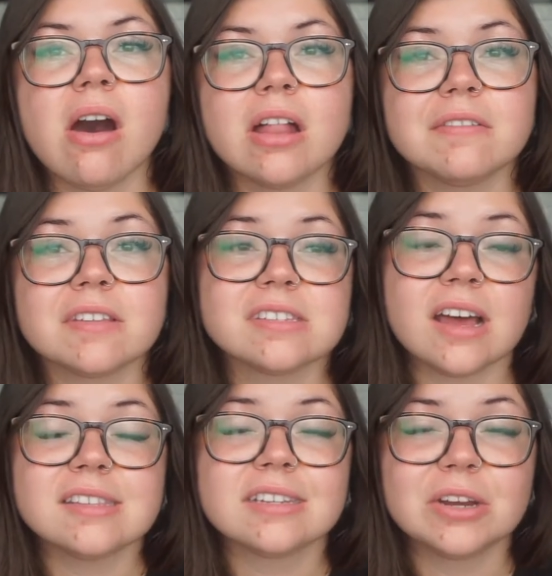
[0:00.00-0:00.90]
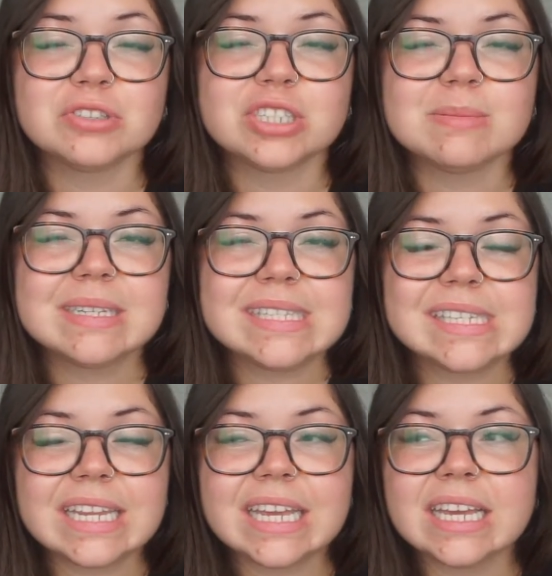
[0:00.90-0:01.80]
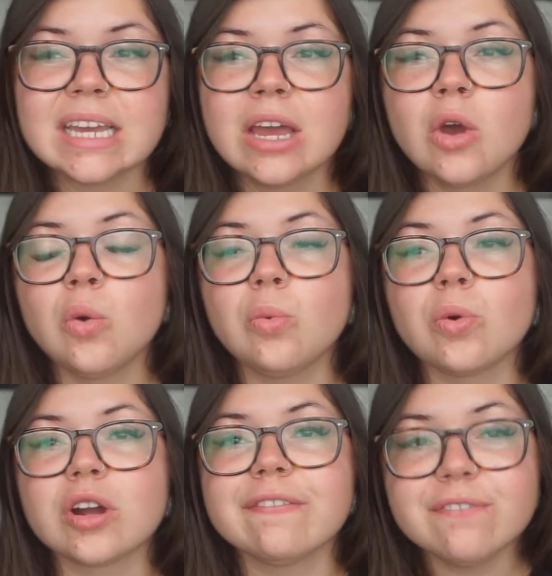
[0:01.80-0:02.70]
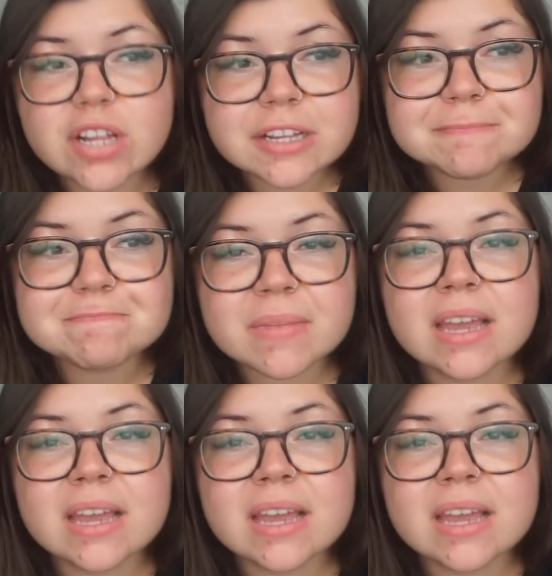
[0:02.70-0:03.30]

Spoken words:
all of the slots in Ho Chi Minh City were full.